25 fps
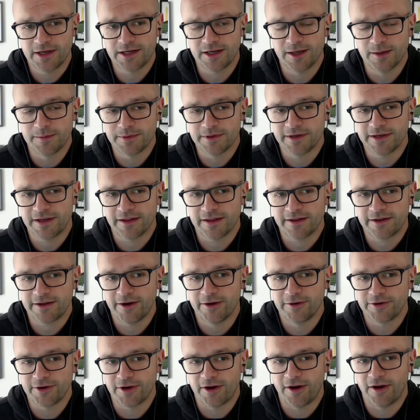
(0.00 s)
Club and get the
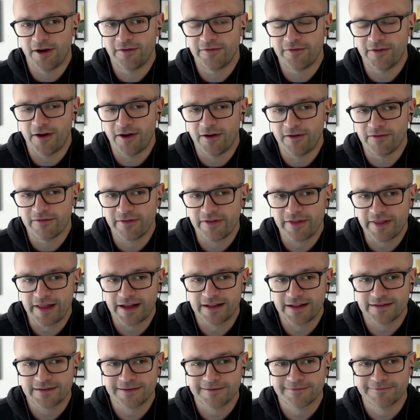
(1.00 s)
code off of
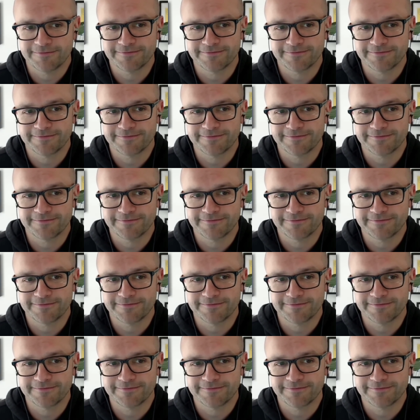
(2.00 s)
that.